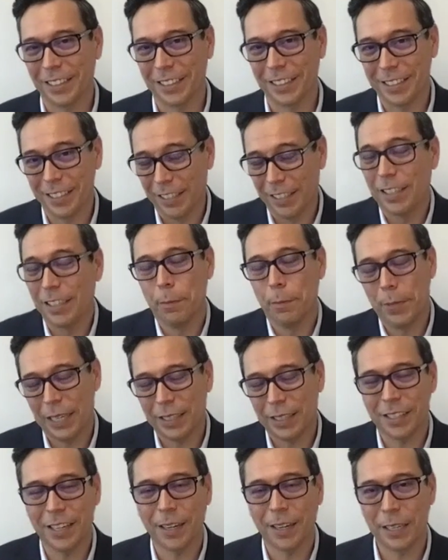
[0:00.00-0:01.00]
the the
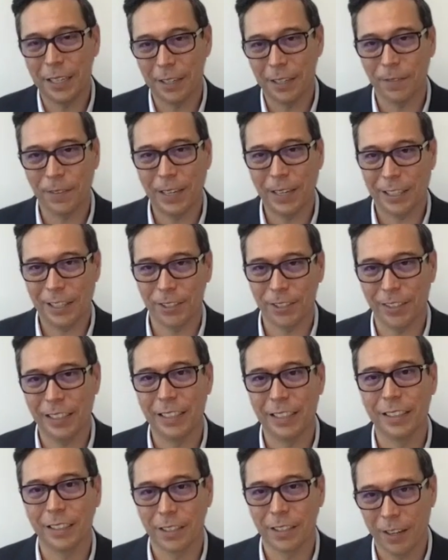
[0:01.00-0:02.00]
biggest dominating factor
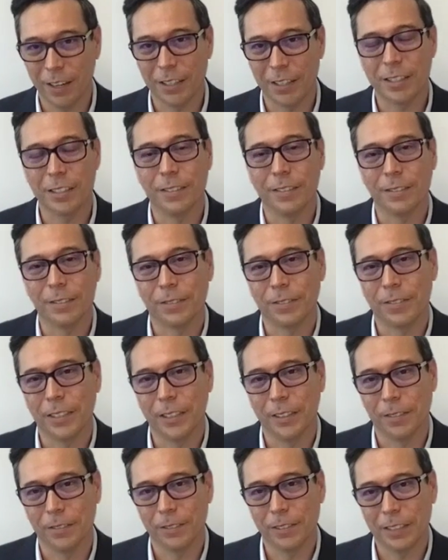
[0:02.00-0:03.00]
in the cost of
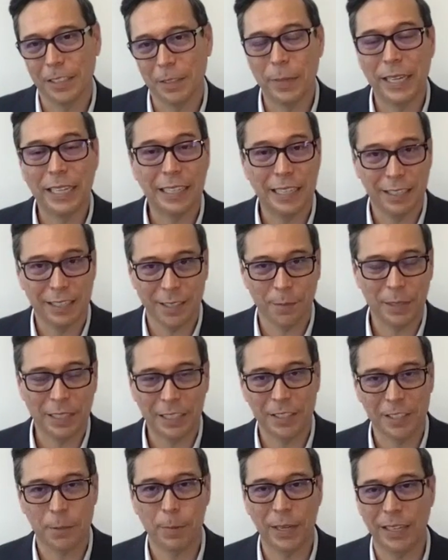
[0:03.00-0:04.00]
really making something
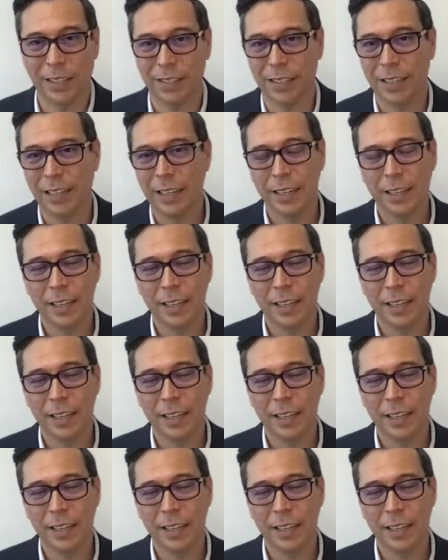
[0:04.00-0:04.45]
in space.